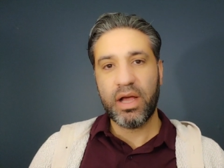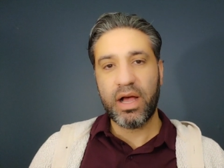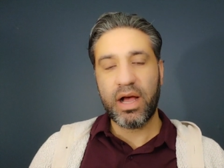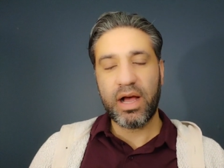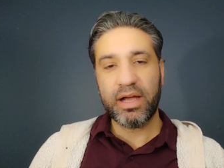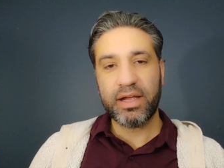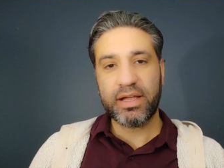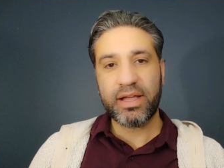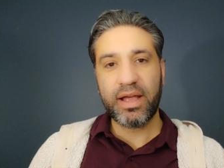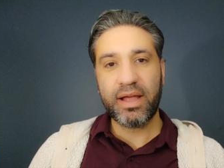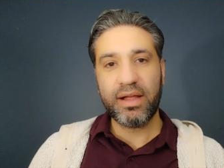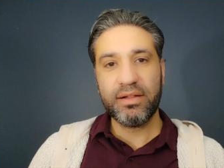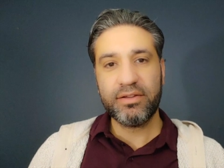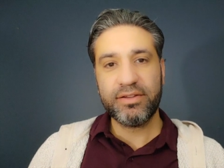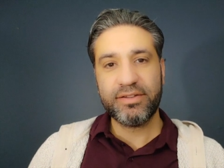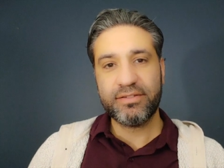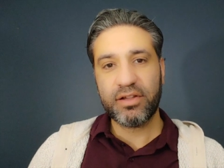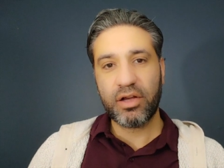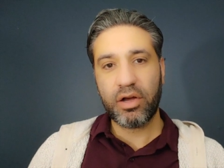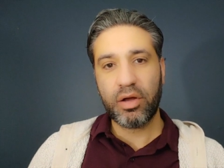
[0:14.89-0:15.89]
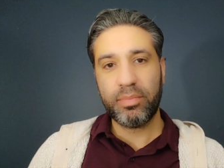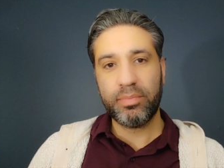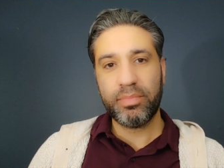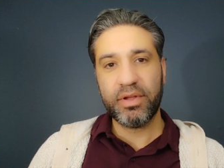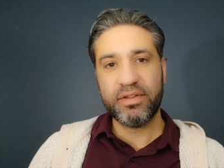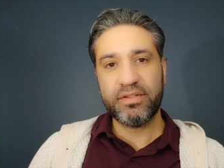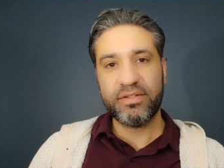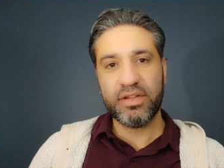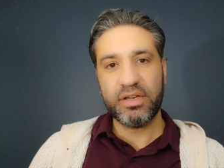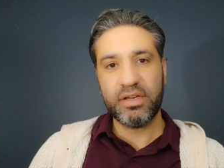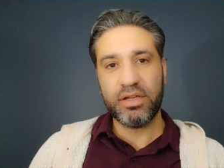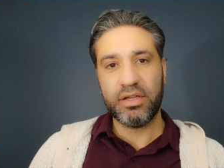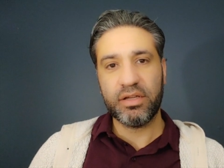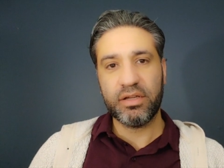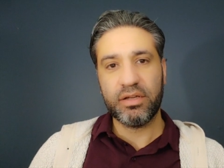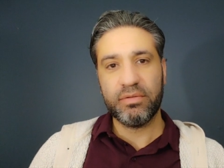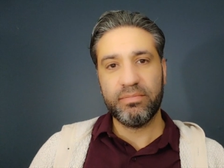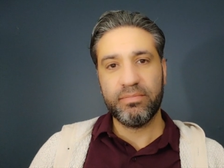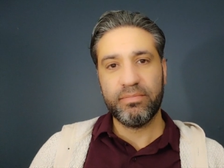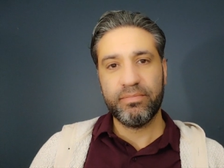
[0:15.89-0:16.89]
I can't stop
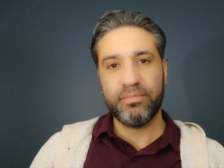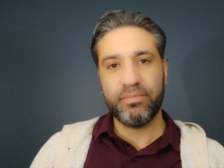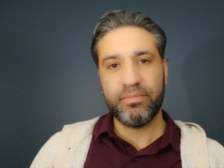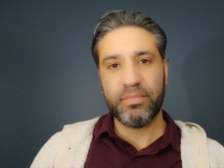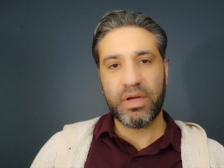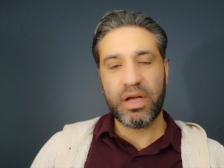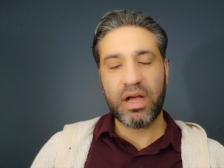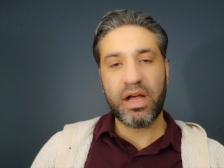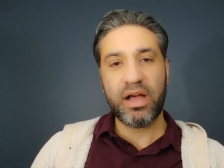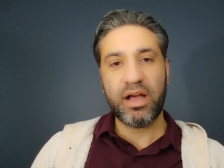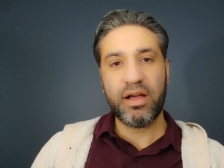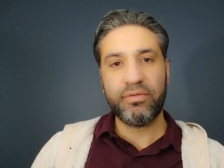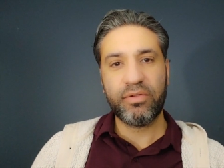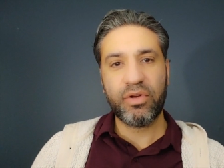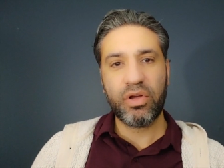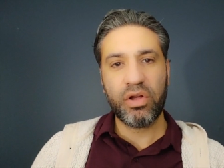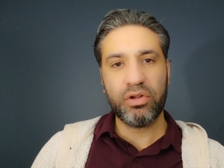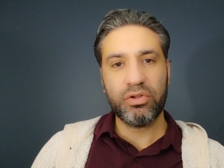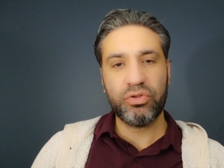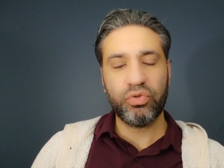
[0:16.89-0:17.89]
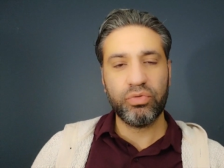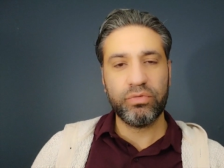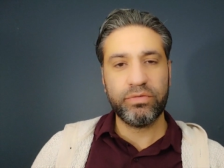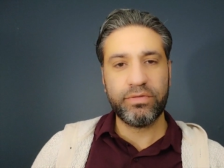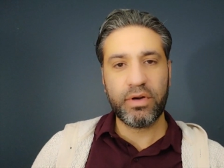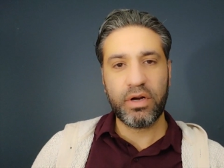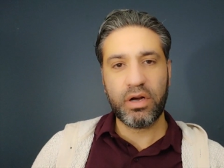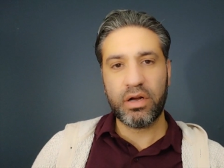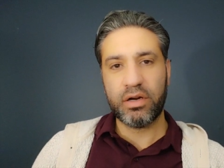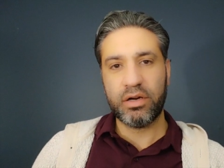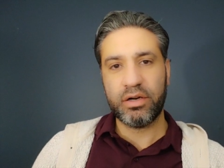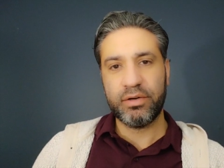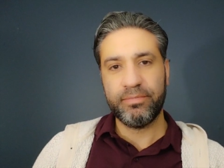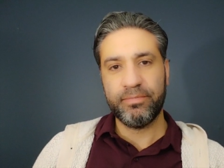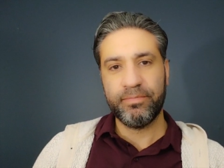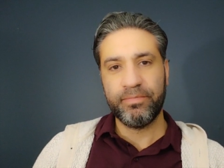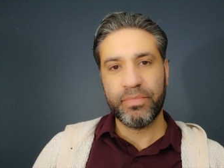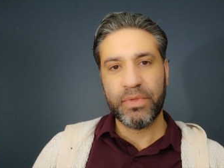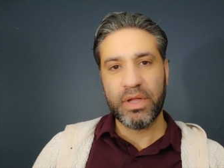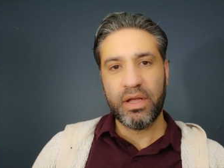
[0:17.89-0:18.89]
sinning. I have gone too far.
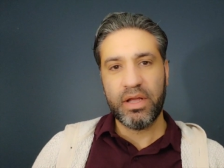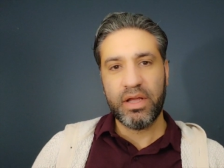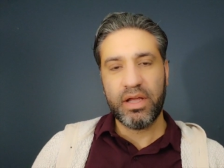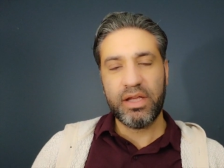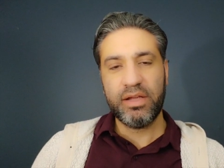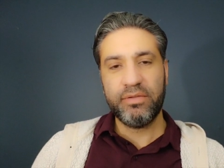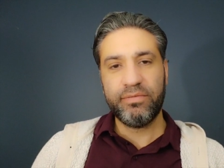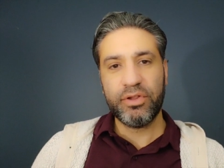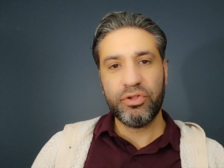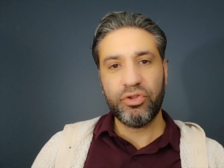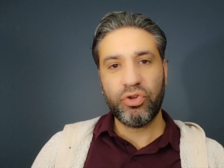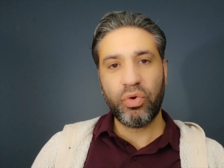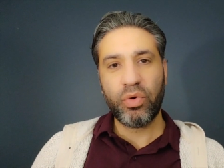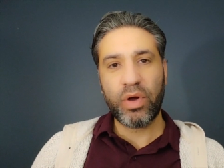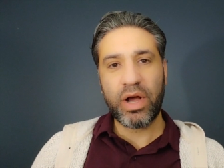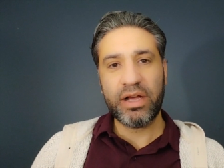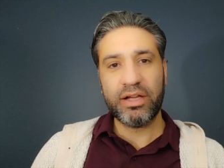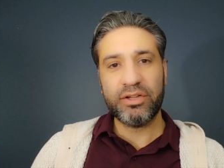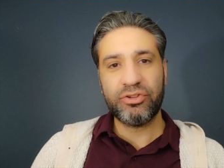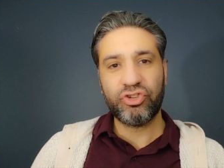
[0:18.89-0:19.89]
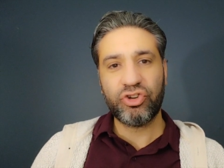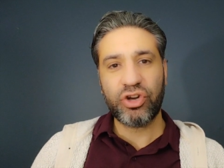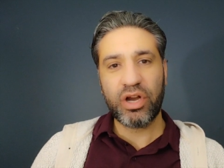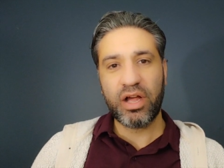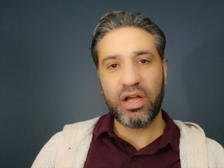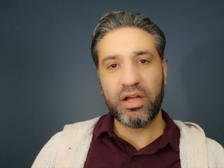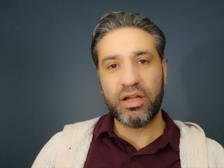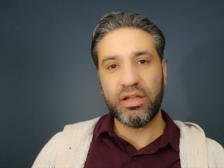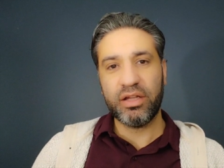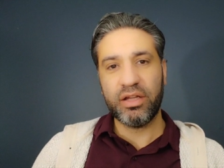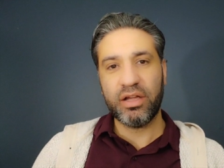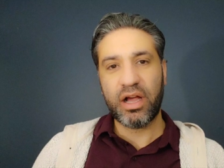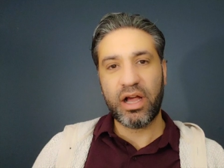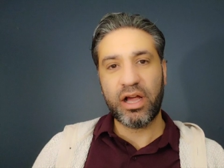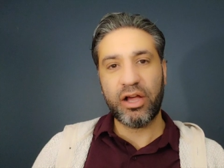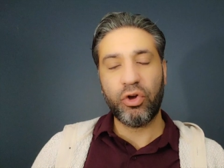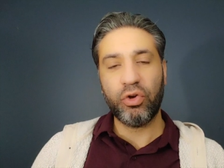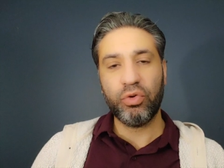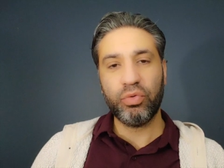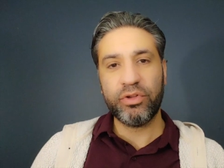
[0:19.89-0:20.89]
Even though I try,
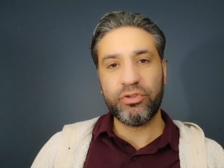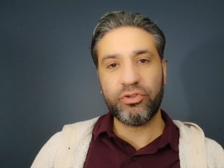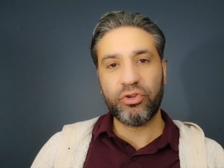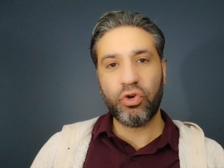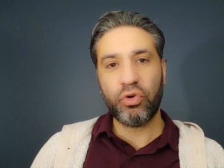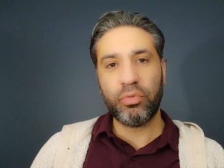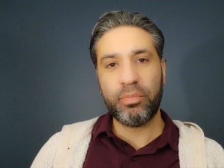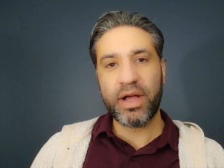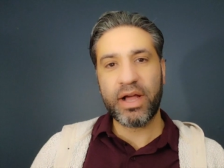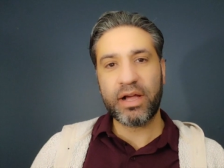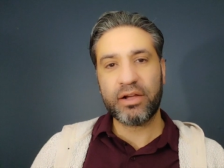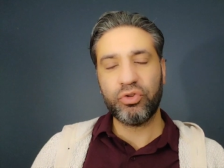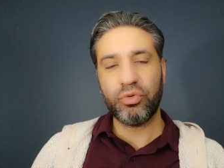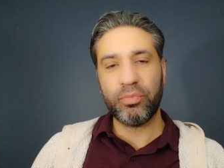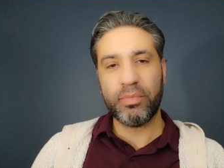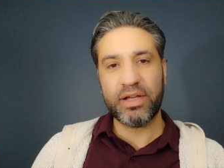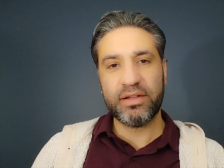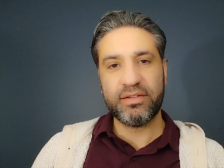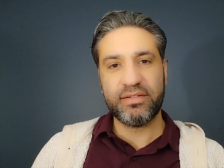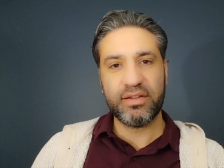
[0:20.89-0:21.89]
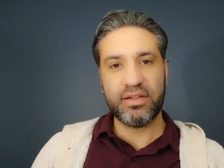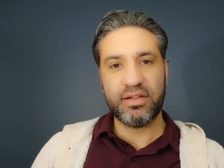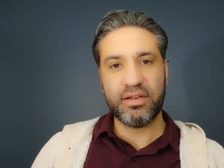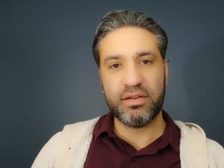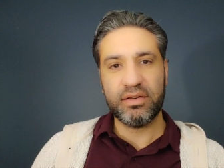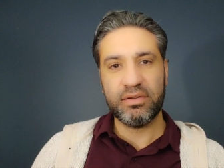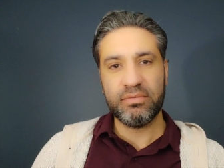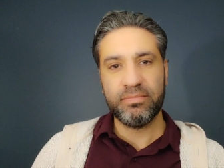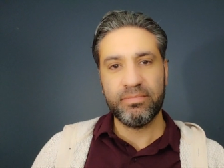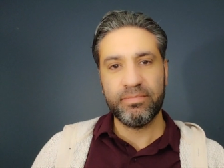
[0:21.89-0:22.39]
I always go back to my sin.